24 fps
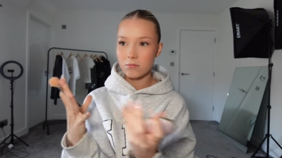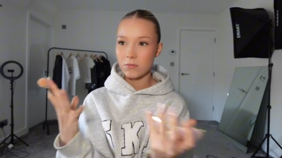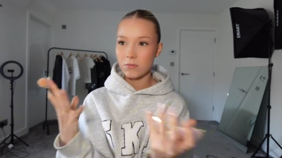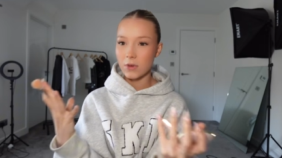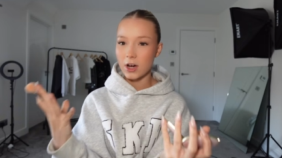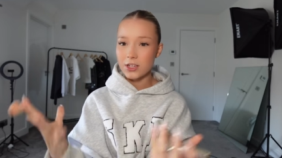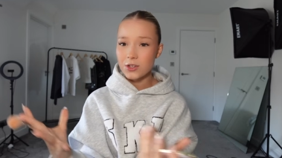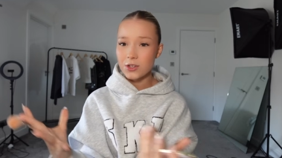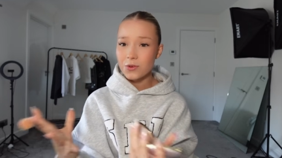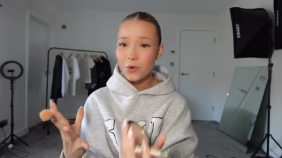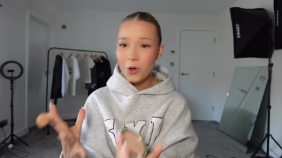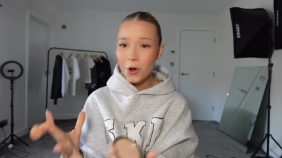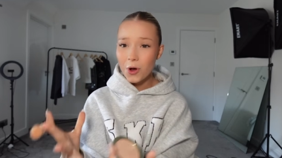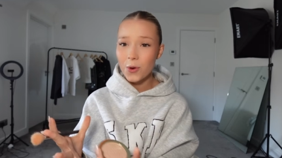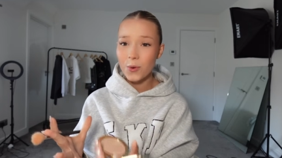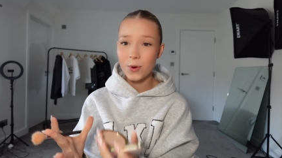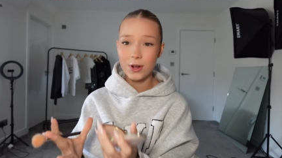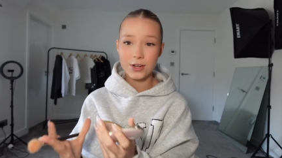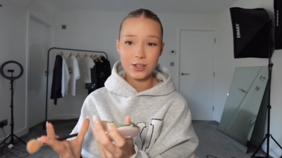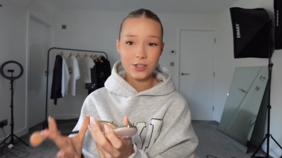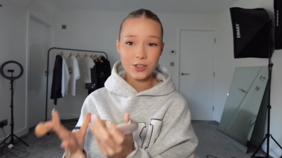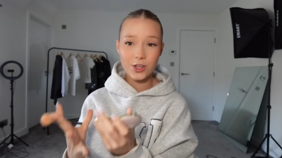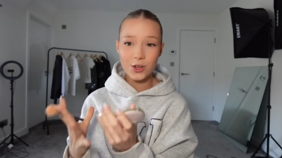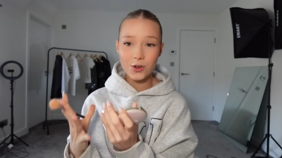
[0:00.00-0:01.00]
I don't know,
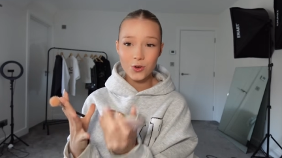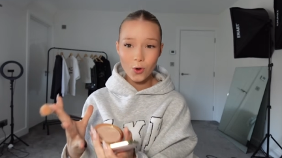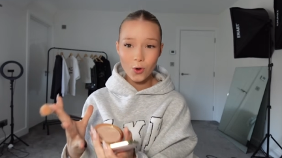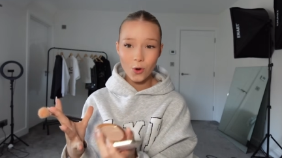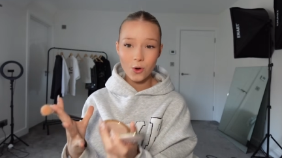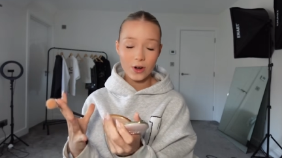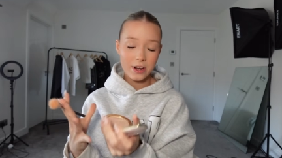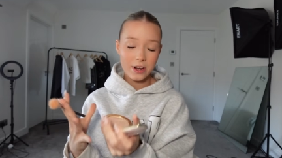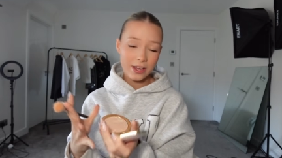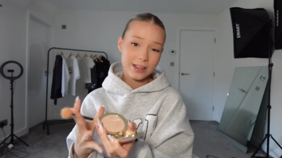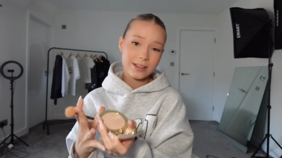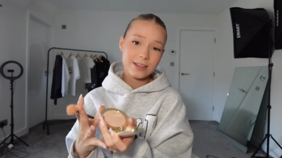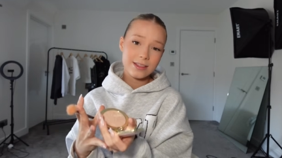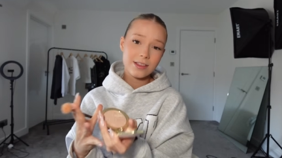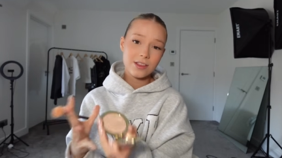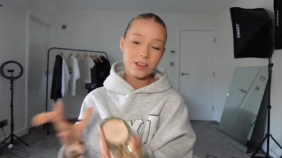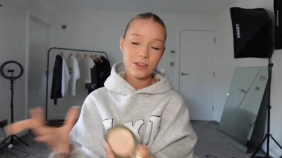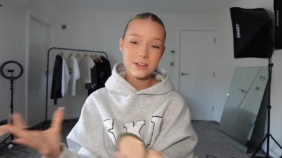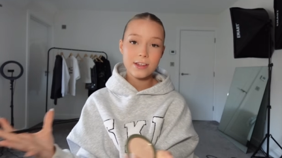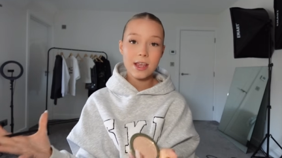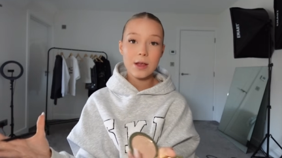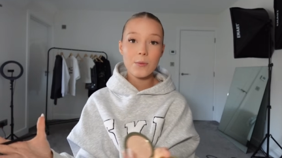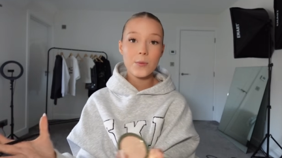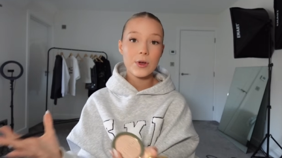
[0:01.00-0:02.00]
like just like not like the
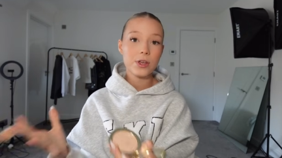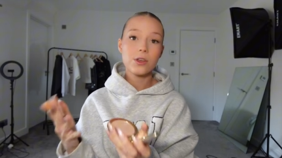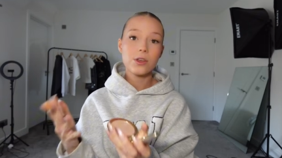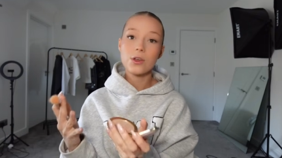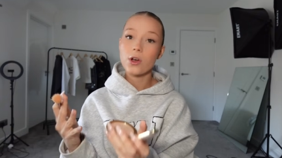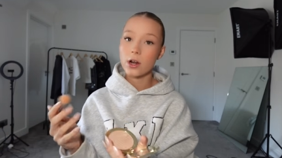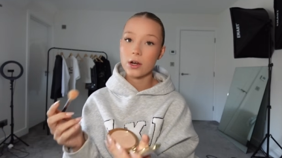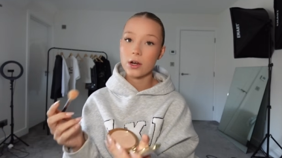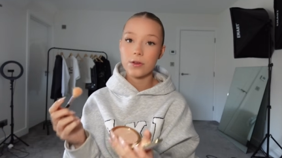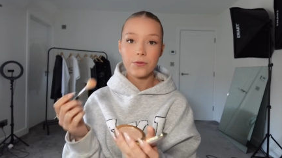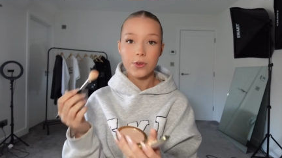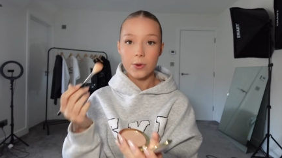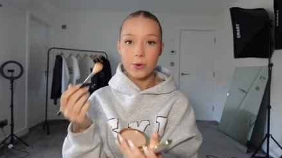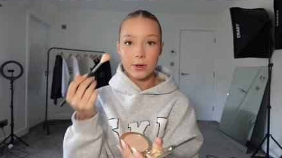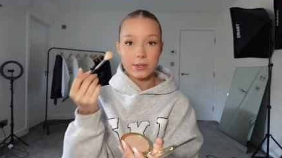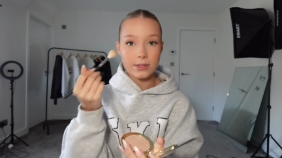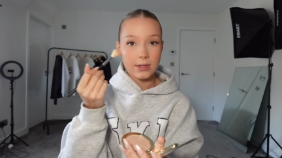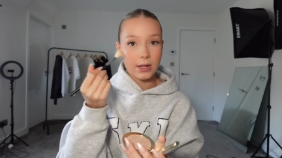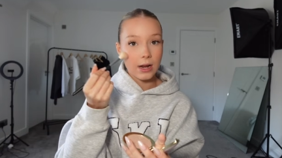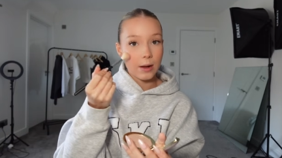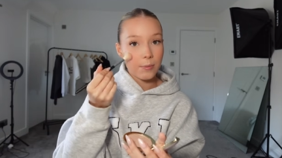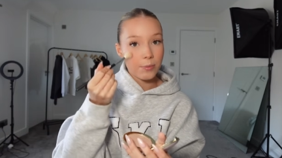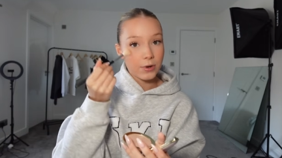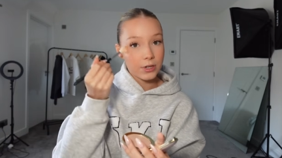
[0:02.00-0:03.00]
same way you kind of view a
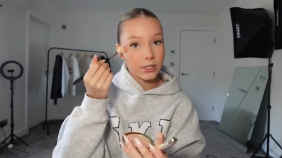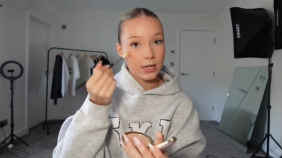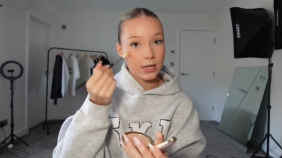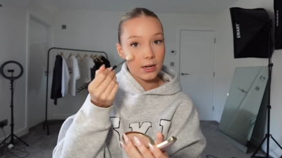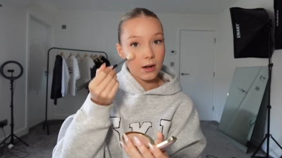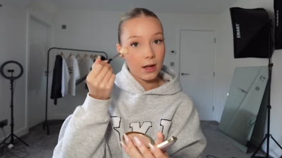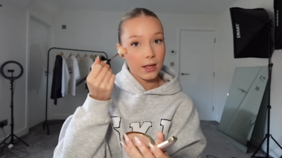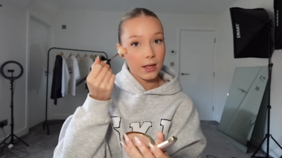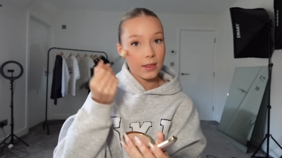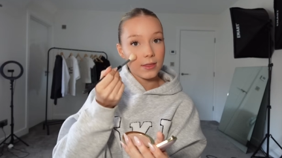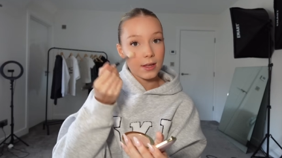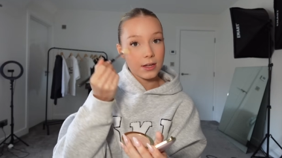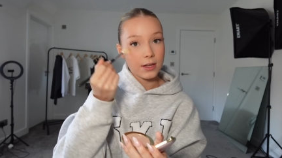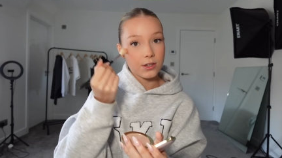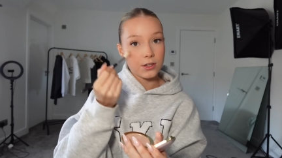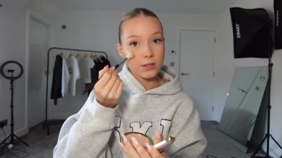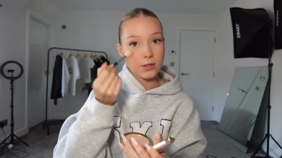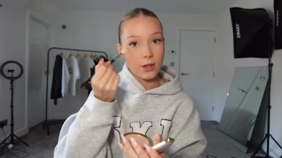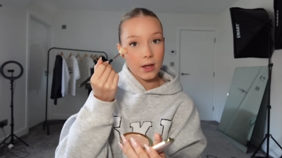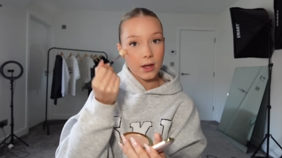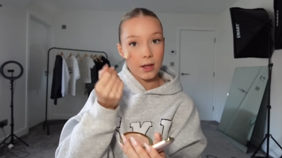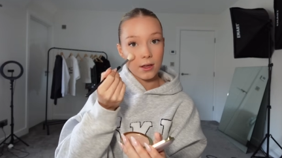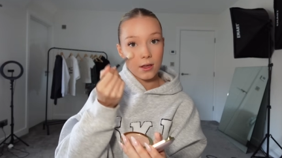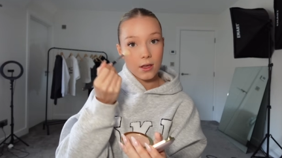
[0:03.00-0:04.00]
celebrity, like they're just
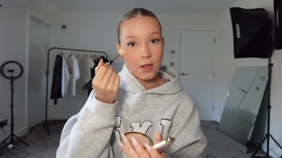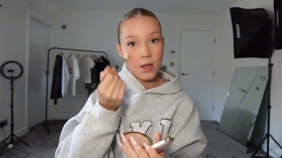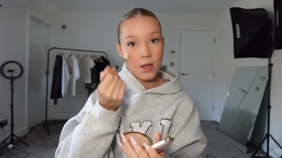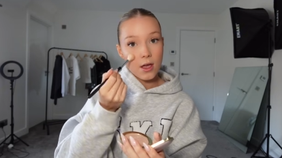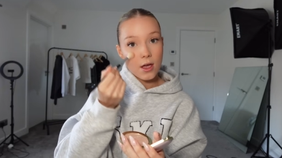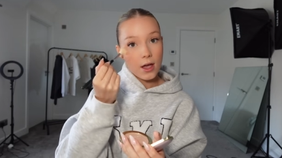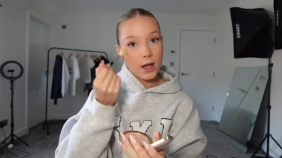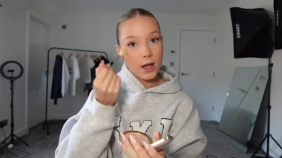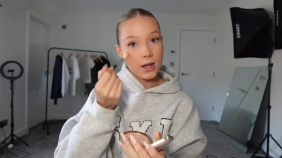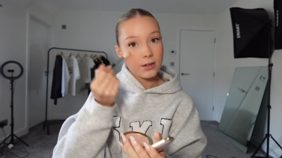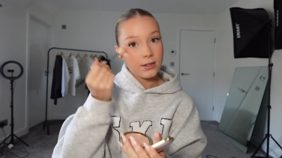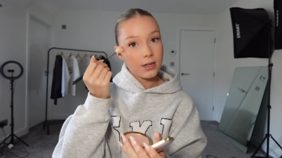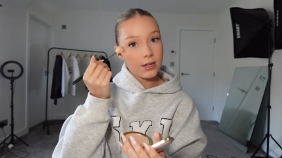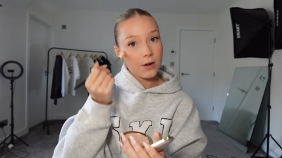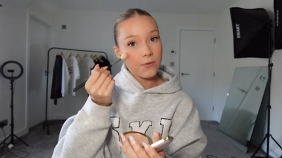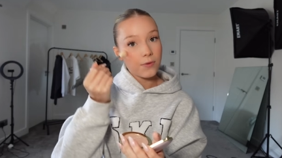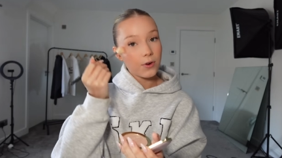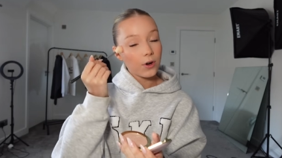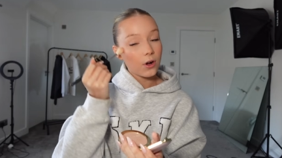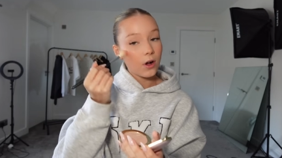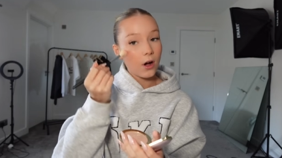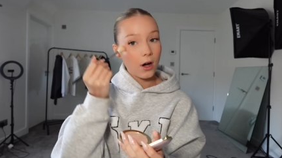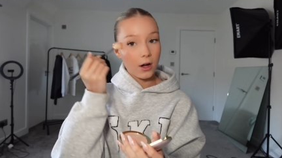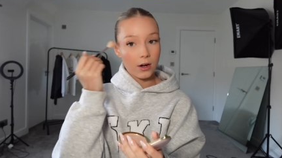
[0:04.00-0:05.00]
like a
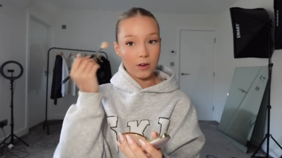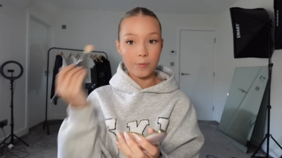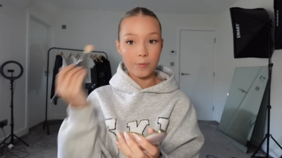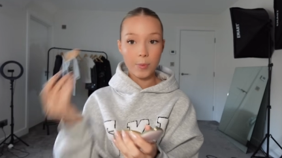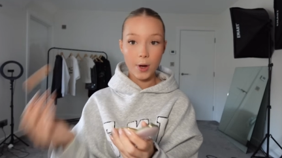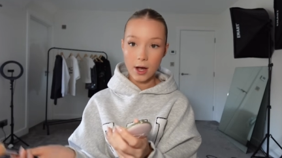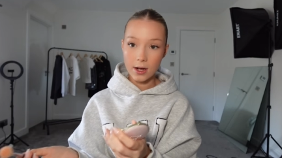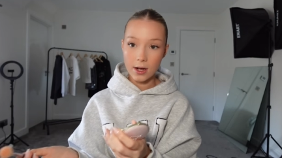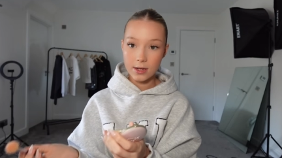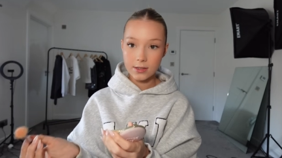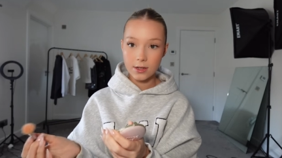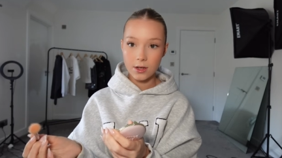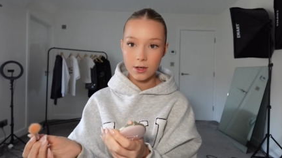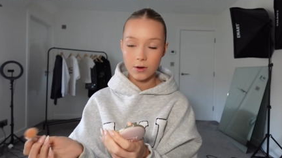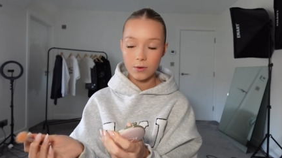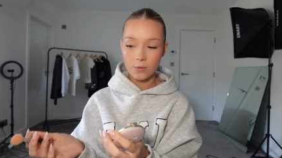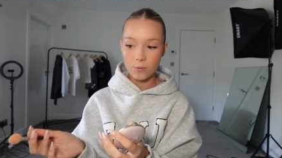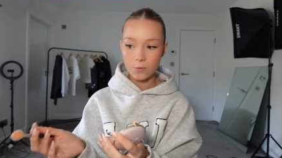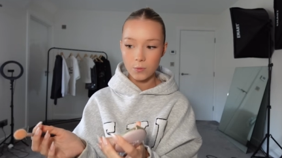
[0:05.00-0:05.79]
different kind of person,